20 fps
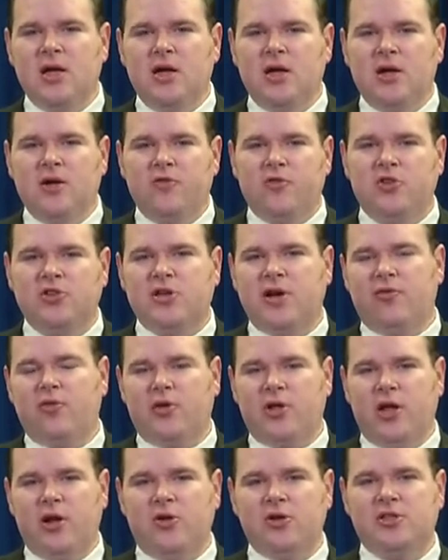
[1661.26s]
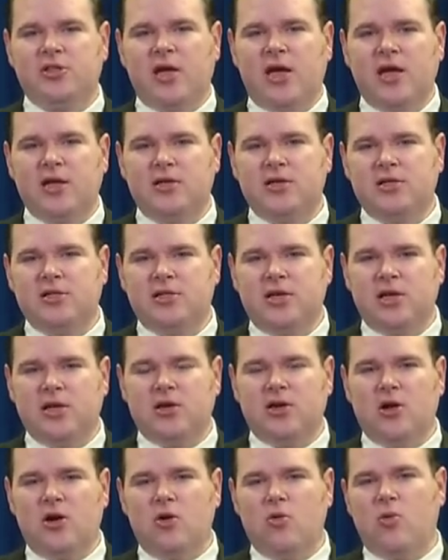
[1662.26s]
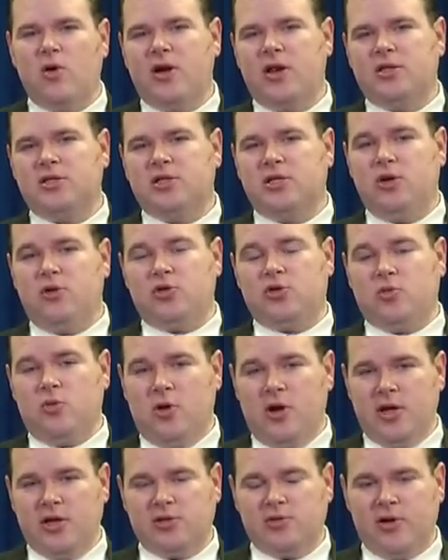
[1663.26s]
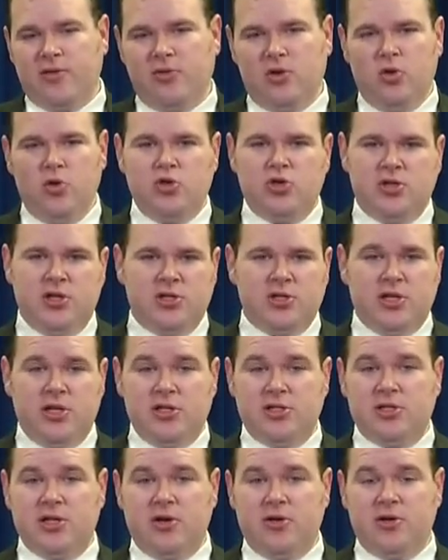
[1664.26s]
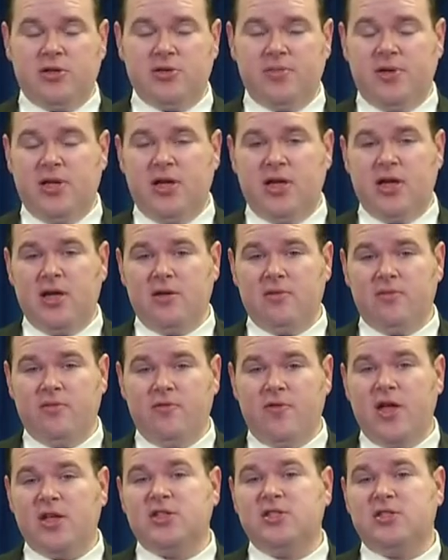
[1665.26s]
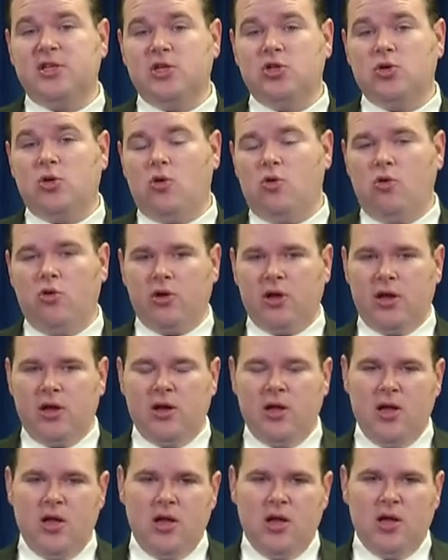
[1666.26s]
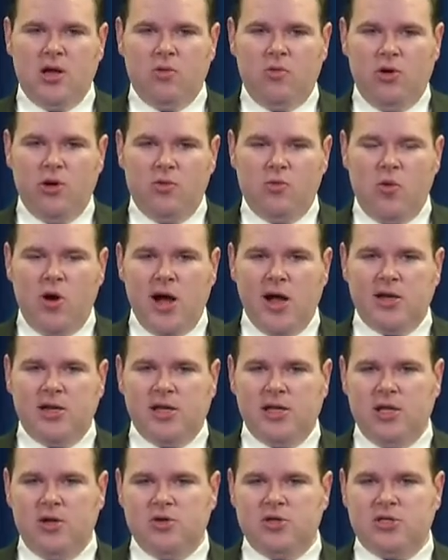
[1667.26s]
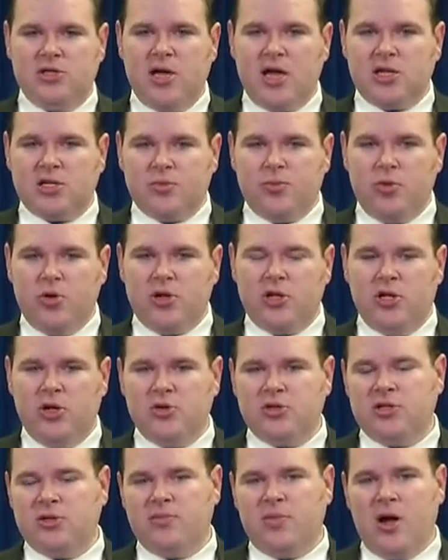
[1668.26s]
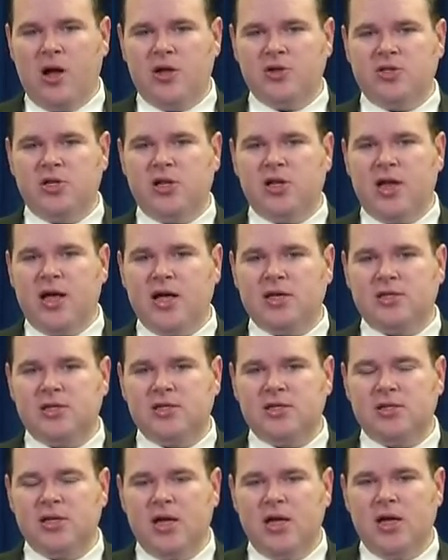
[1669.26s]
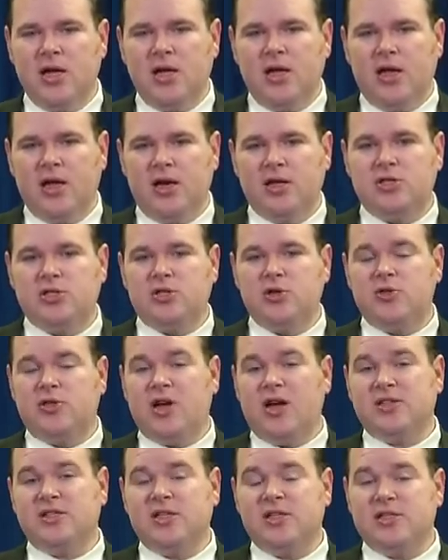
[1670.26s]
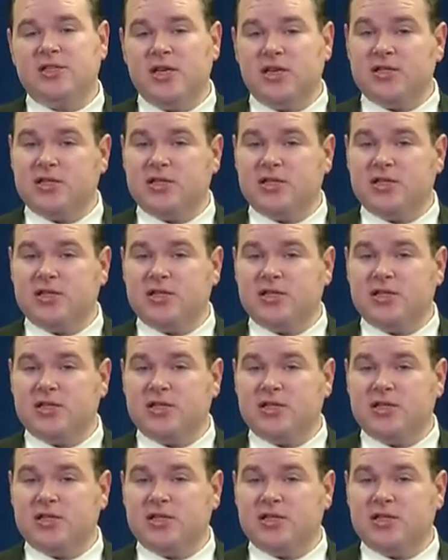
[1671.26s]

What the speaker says: For several years, scientists didn't know what its use was, so evolutionists consider it to be a vestigial organ. One widely used textbook used in biology classes in its 2006